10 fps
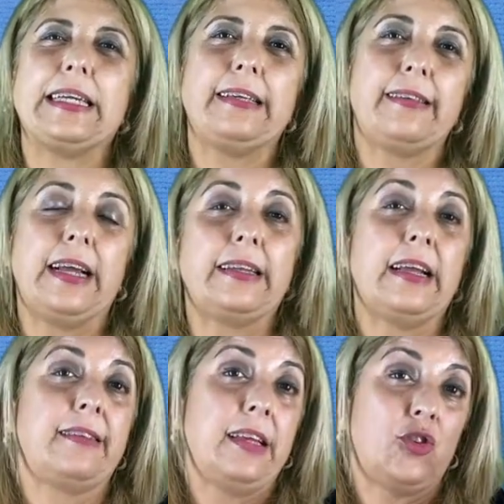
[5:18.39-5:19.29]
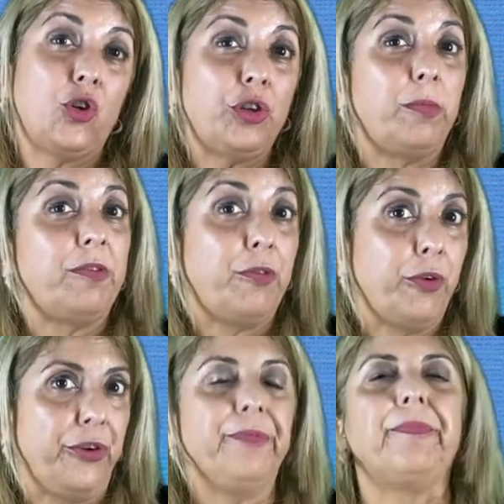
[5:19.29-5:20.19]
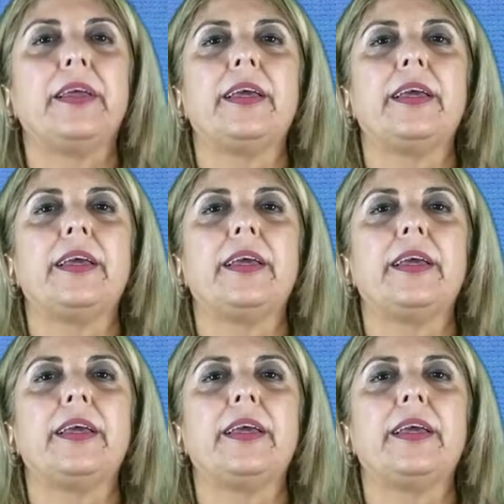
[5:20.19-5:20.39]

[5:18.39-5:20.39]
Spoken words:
is that, as I told you before,